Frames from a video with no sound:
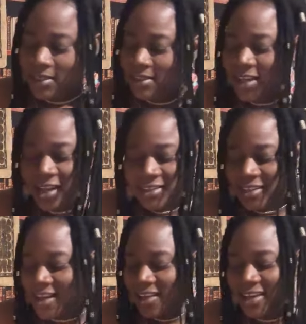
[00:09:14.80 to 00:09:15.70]
Not
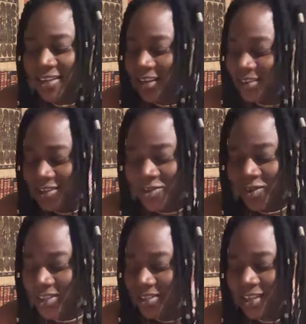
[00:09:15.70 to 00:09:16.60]
talking, not
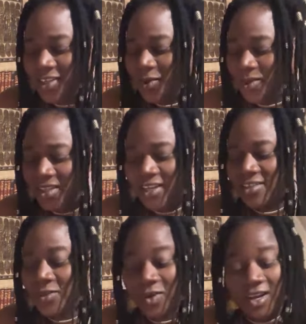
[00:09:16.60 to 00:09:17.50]
interested, no text,
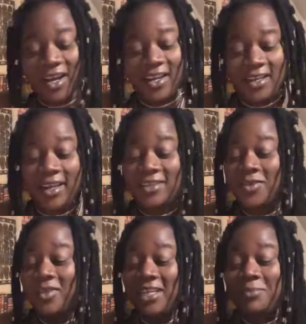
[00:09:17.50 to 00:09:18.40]
no calling. So
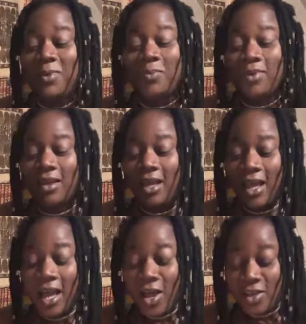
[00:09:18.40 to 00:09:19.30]
these people,
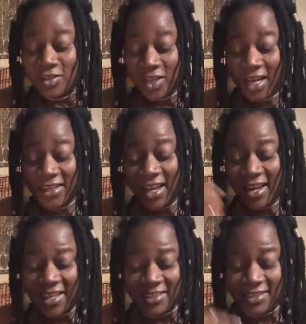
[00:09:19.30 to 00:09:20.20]
not
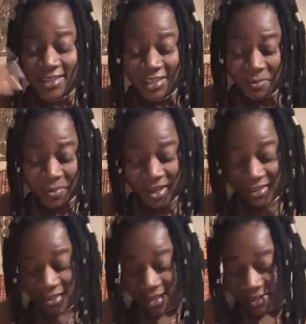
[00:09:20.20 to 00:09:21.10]
unless this
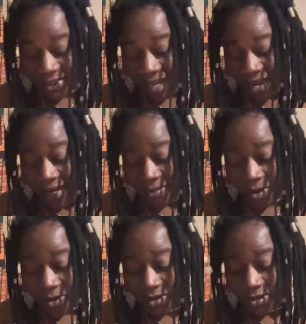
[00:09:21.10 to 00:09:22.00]
person is lying
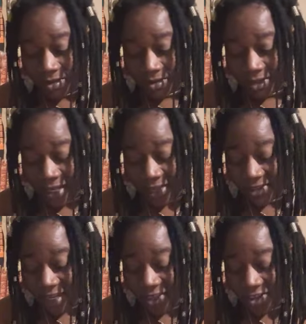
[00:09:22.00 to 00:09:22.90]
about their
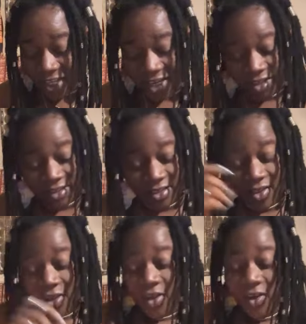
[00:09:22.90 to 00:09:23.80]
ascension,
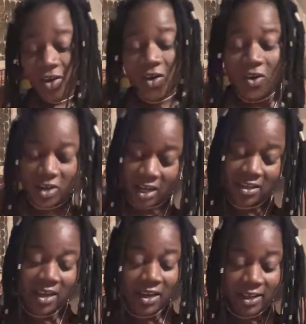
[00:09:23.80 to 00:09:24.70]
or not
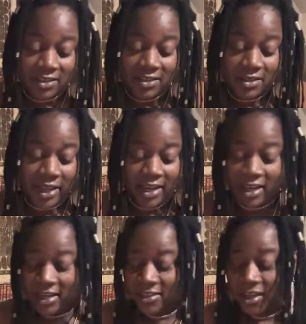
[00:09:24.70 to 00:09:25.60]
unless they're
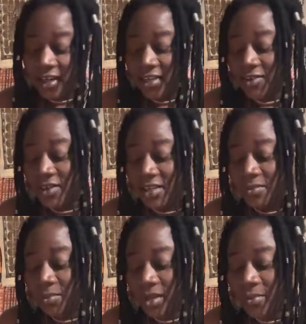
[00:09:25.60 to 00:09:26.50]
not talking to these
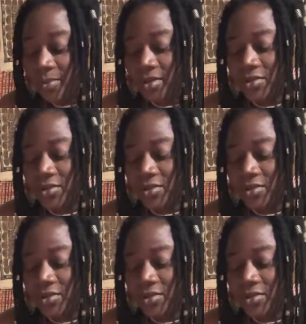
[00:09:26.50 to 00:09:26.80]
people.